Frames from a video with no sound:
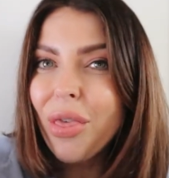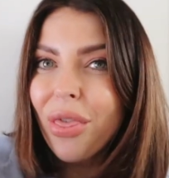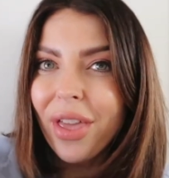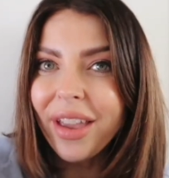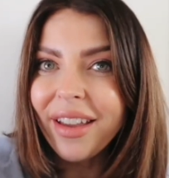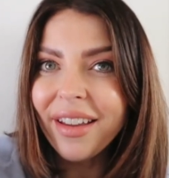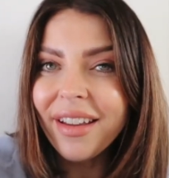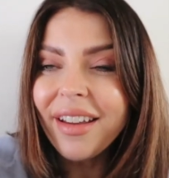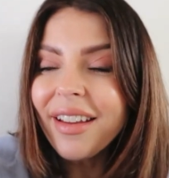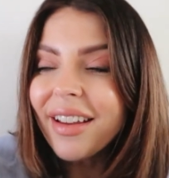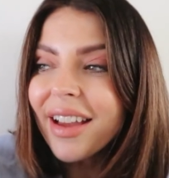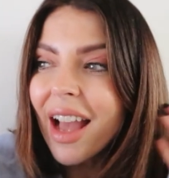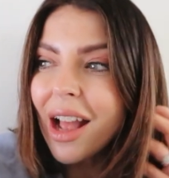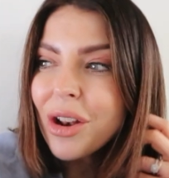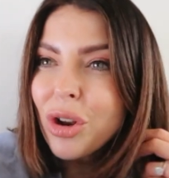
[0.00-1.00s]
thicker.
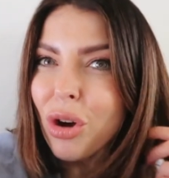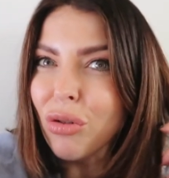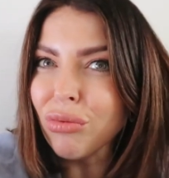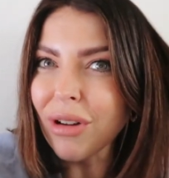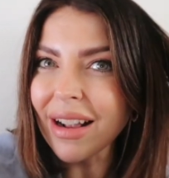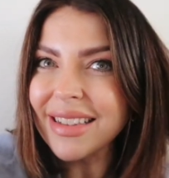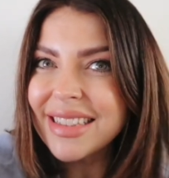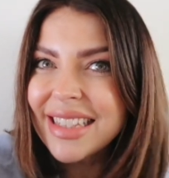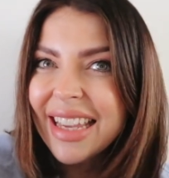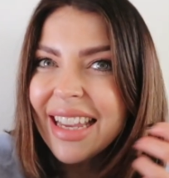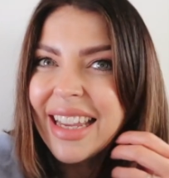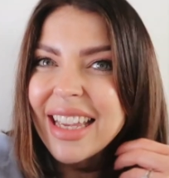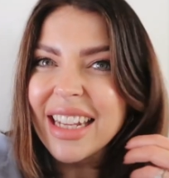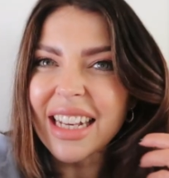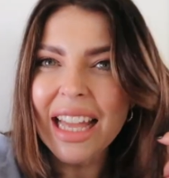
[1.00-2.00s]
And not
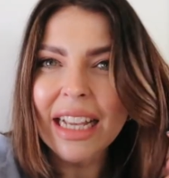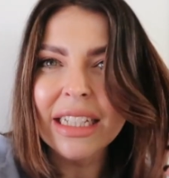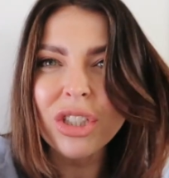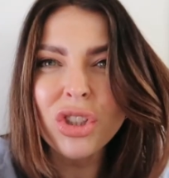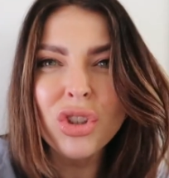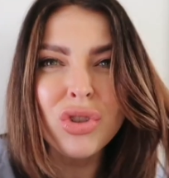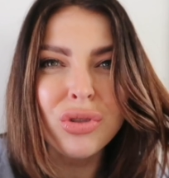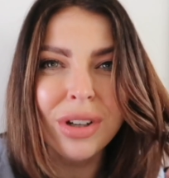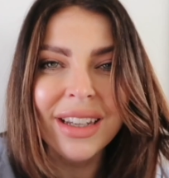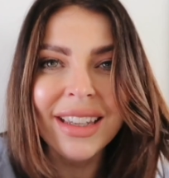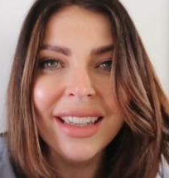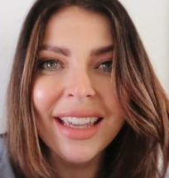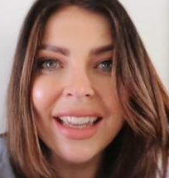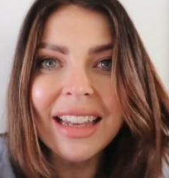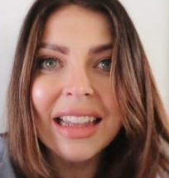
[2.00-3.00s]
ratty and like
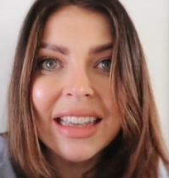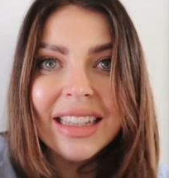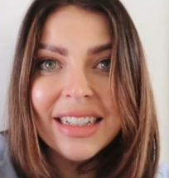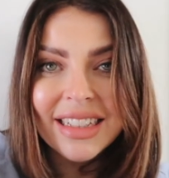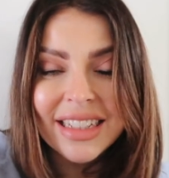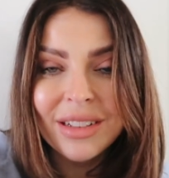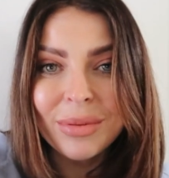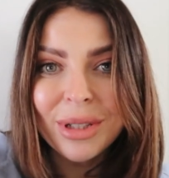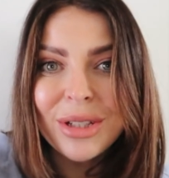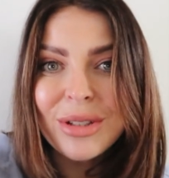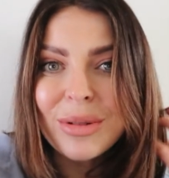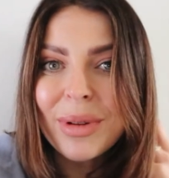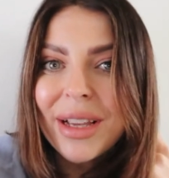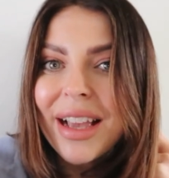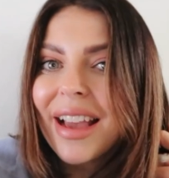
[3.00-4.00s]
stringy like it did when I
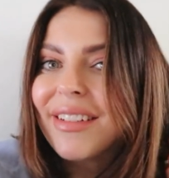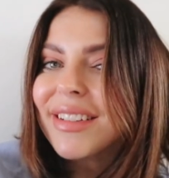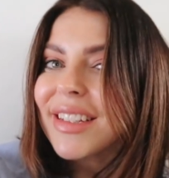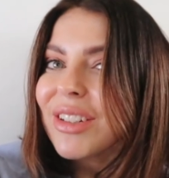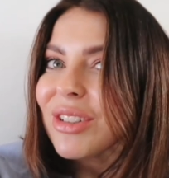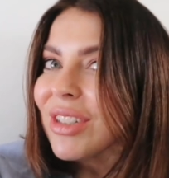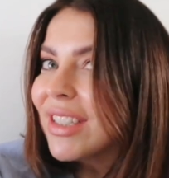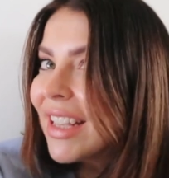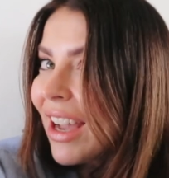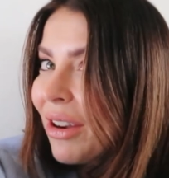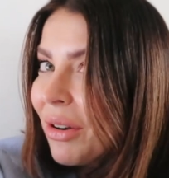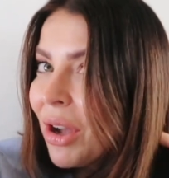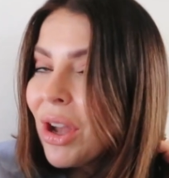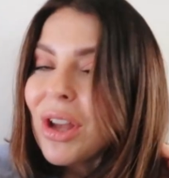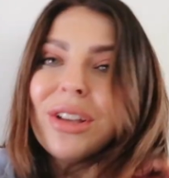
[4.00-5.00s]
took my hair extensions
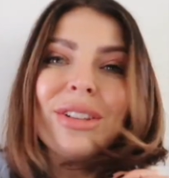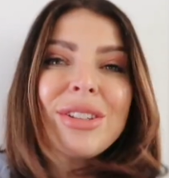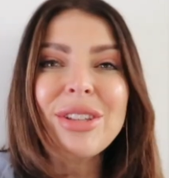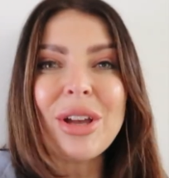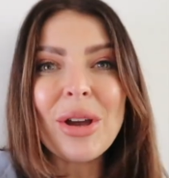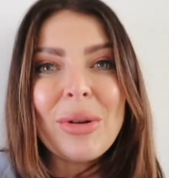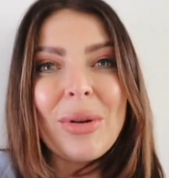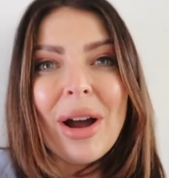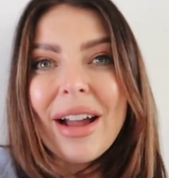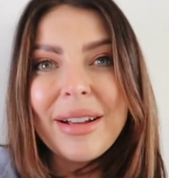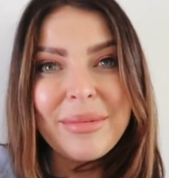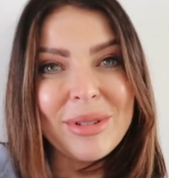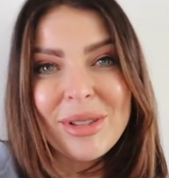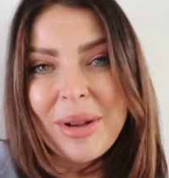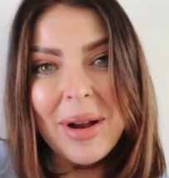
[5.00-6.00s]
out. So
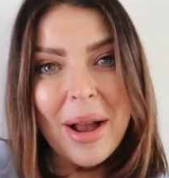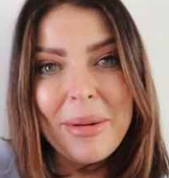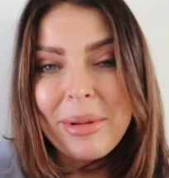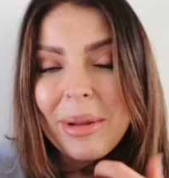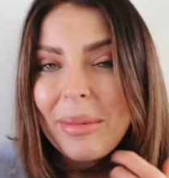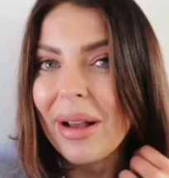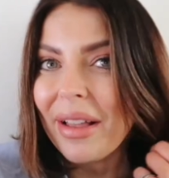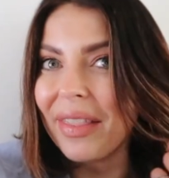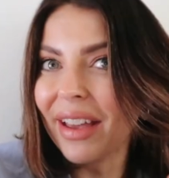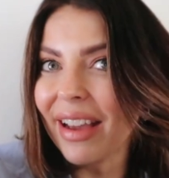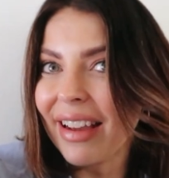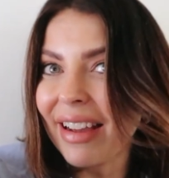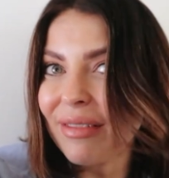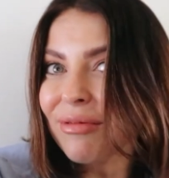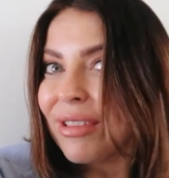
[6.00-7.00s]
I'm so happy about
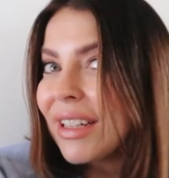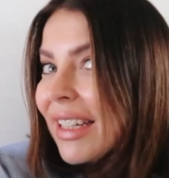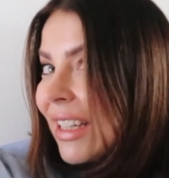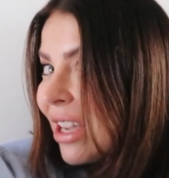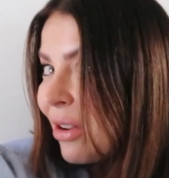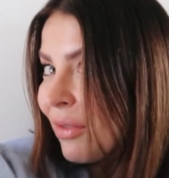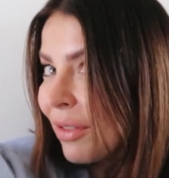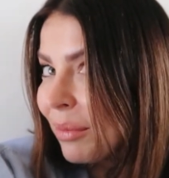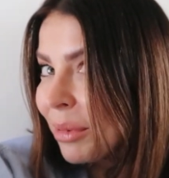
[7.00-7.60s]
that, really over the